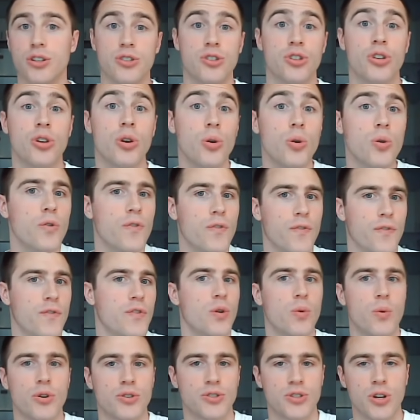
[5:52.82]
two
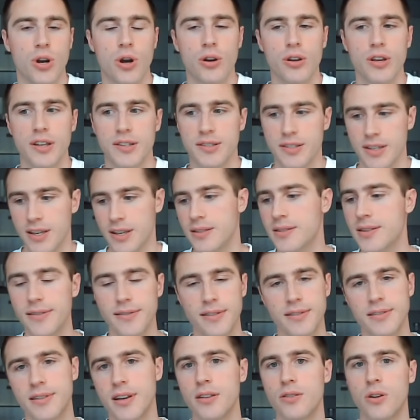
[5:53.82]
fewer targets inside
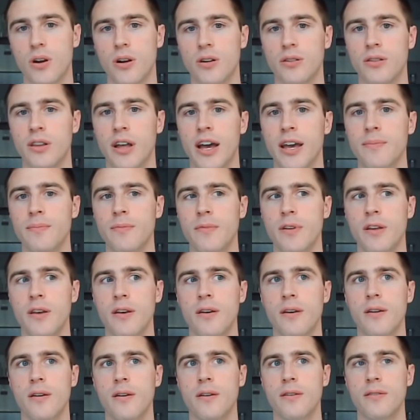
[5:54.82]
the 10-yard line
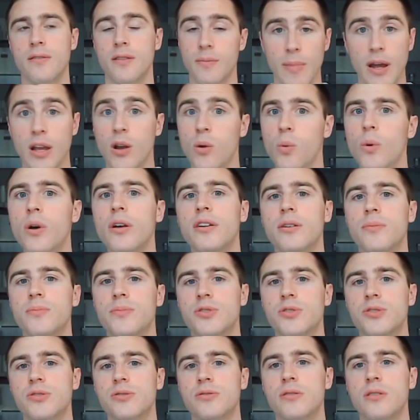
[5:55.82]
than Mike
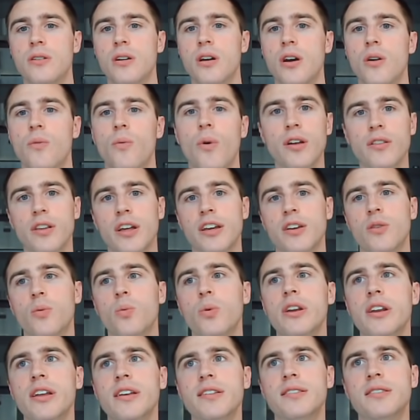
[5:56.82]
Williams, right? Like
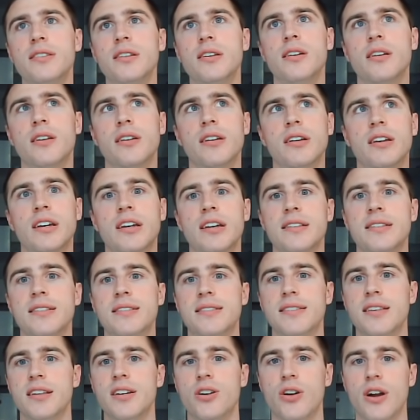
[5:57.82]
we need to
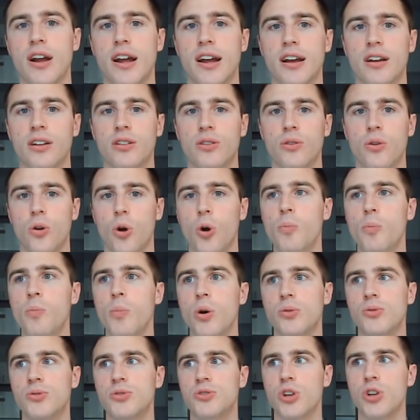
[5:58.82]
consider Ekeler
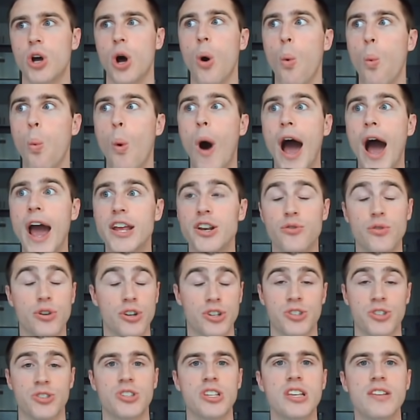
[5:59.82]
almost a wide
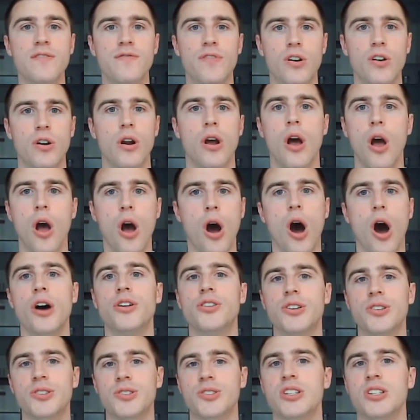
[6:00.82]
receiver
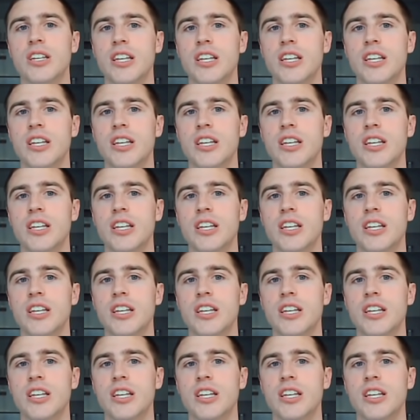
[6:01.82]
on this